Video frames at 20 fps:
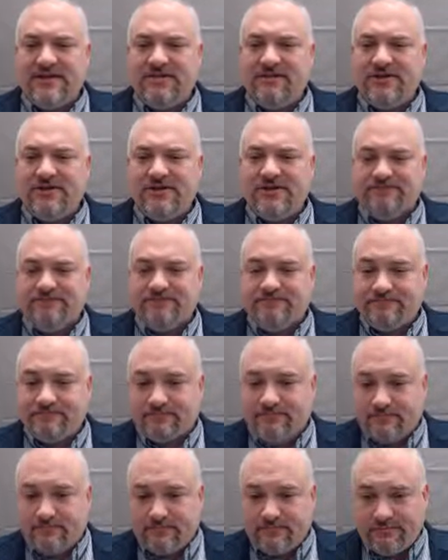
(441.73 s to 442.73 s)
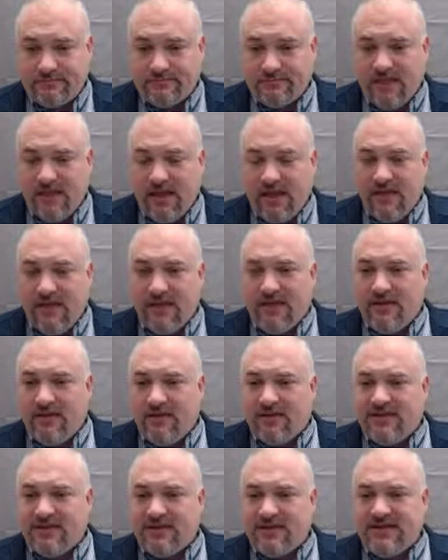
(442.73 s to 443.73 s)
image.
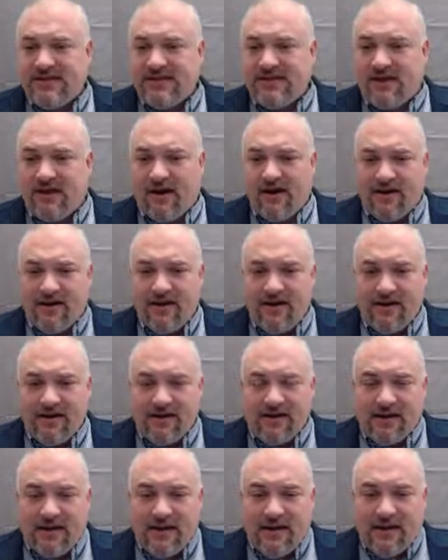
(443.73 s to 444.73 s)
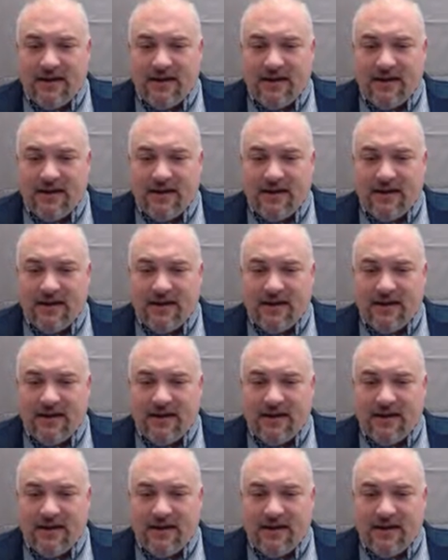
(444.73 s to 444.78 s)
So we can see the heart here.